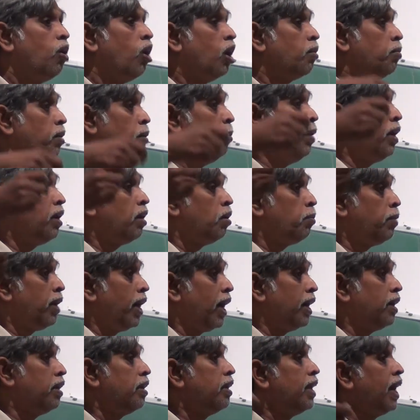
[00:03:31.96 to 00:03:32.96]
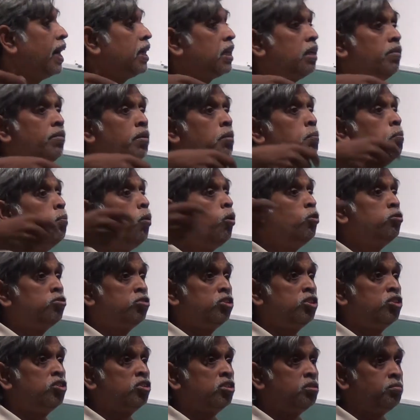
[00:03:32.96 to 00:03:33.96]
or maybe it will be inactive in both
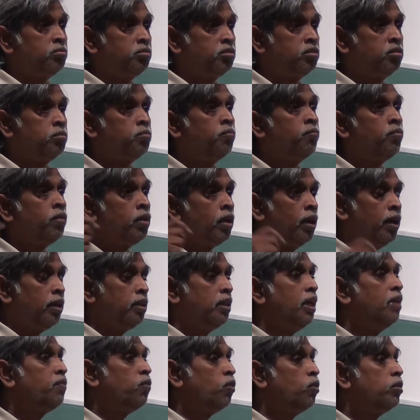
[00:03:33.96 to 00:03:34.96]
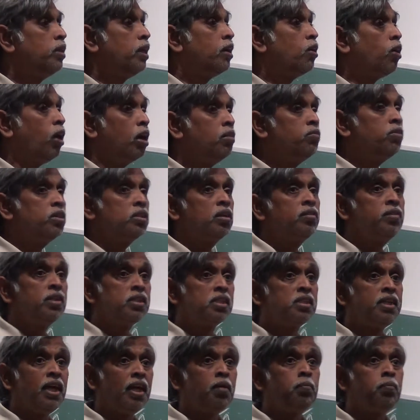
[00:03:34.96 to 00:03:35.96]
systems. And therefore the converse of the
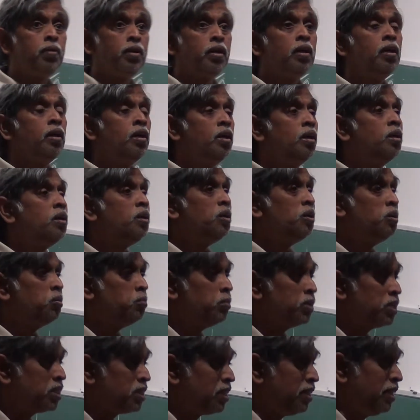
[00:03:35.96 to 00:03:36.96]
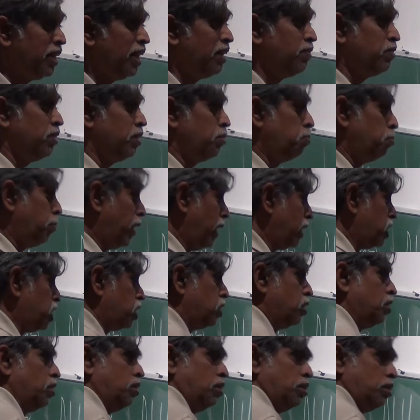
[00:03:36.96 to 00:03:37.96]
statement you must never mention.
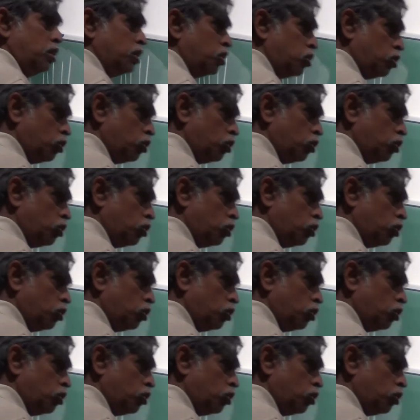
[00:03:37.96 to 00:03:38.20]
It's